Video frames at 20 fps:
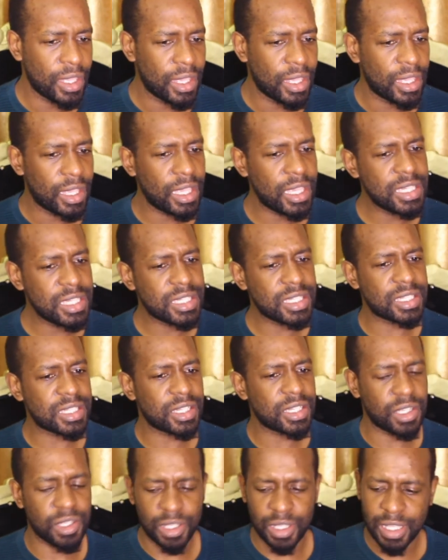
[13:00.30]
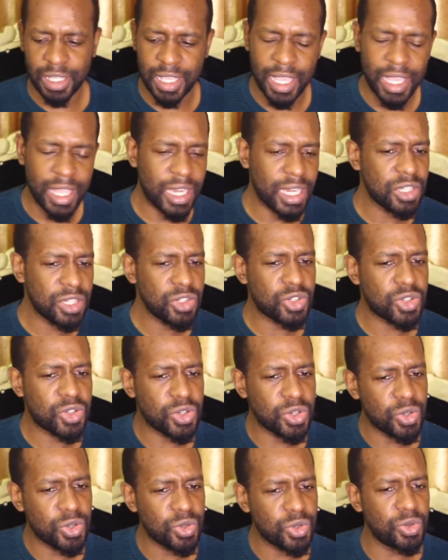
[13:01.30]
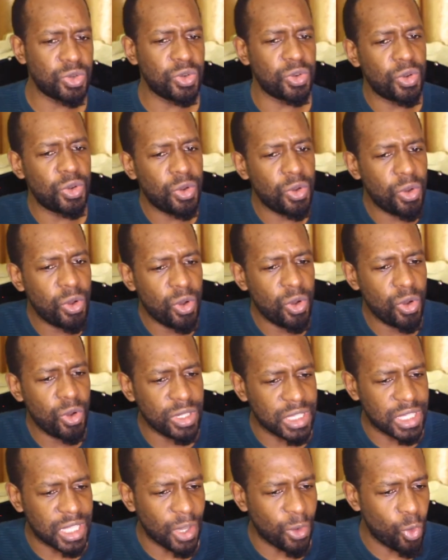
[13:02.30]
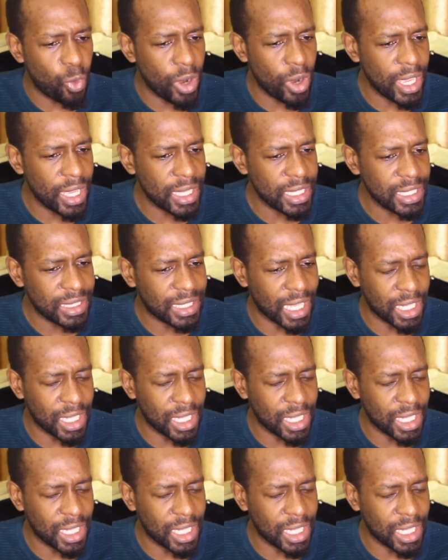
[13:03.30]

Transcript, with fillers: is getting to know the way that